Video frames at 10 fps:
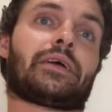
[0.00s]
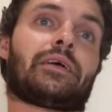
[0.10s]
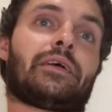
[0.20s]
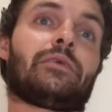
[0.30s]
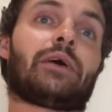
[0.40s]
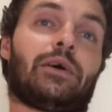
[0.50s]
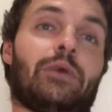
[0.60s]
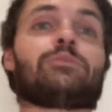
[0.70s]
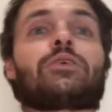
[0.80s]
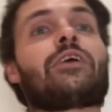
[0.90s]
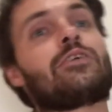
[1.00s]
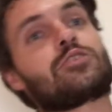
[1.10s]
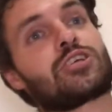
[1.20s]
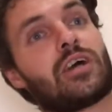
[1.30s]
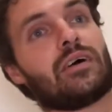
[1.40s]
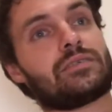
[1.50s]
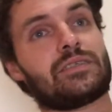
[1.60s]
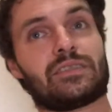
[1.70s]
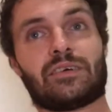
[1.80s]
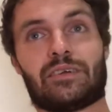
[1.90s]
unprovoked shot.
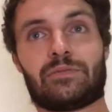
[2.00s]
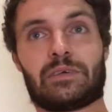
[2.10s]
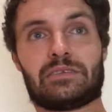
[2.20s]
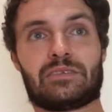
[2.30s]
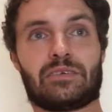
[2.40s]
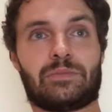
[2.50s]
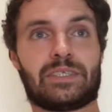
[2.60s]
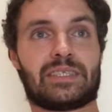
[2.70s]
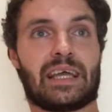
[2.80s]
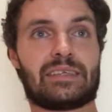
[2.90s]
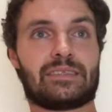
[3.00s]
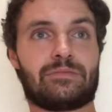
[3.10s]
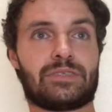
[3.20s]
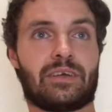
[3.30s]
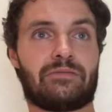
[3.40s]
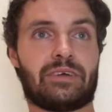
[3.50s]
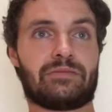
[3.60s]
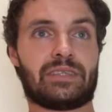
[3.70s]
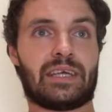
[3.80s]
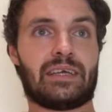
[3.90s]
It's got to be said. There was no real
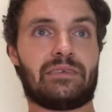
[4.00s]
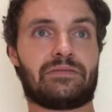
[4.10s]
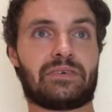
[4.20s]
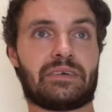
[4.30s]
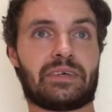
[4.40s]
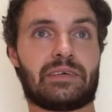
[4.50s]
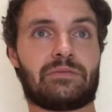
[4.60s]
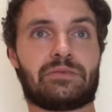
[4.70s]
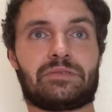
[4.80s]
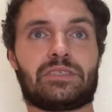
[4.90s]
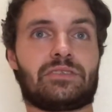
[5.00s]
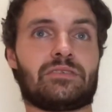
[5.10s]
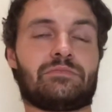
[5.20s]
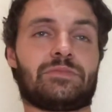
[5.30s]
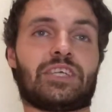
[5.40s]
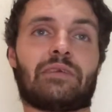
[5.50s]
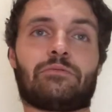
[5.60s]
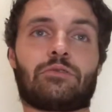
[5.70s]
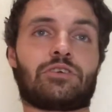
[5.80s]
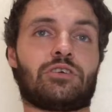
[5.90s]
need for just a
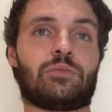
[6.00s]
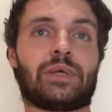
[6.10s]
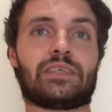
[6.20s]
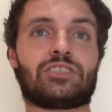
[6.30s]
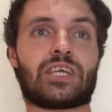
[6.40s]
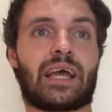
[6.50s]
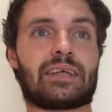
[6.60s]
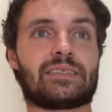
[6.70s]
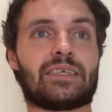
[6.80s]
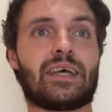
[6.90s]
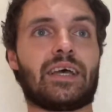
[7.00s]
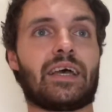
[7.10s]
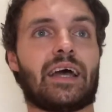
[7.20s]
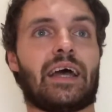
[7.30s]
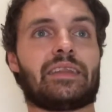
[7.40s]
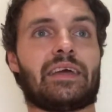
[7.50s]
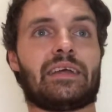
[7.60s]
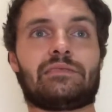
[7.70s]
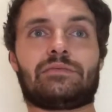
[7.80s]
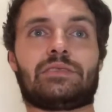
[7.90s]
general QB chat. And
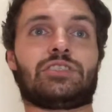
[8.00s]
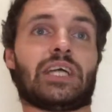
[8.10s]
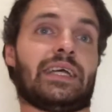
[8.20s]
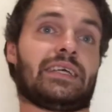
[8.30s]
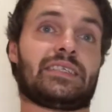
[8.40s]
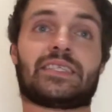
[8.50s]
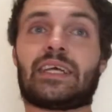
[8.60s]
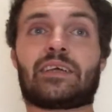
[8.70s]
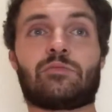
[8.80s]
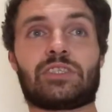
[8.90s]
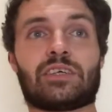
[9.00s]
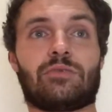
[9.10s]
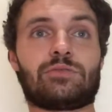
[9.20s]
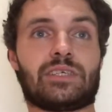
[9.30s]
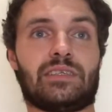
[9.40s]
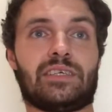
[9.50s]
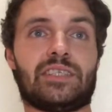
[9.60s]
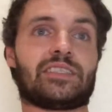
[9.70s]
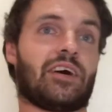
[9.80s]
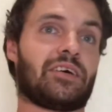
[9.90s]
then Jake is sticking with Dalton. He's
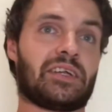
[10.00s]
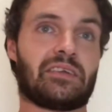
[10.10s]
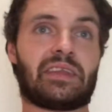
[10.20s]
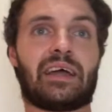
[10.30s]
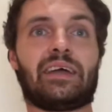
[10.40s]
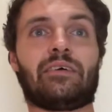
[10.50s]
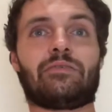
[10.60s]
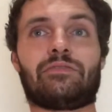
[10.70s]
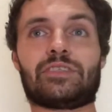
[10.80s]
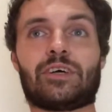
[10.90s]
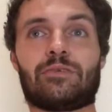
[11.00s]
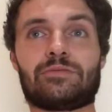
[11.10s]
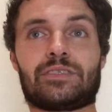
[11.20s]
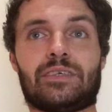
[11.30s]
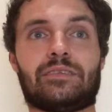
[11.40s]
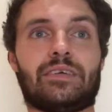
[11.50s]
dying on that hill for Dalton.